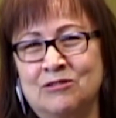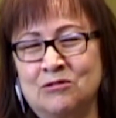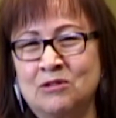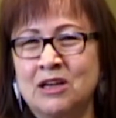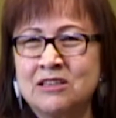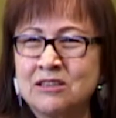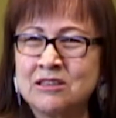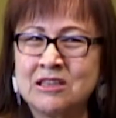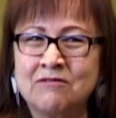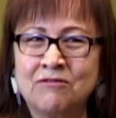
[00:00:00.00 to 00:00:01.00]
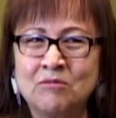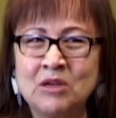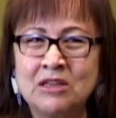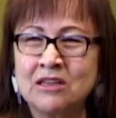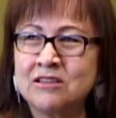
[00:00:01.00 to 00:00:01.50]
So for
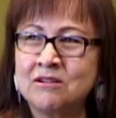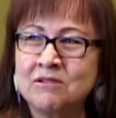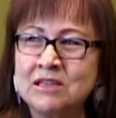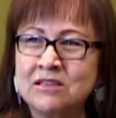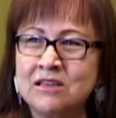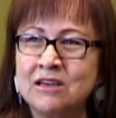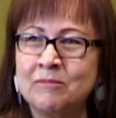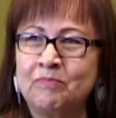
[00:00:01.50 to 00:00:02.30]
me, that's how I see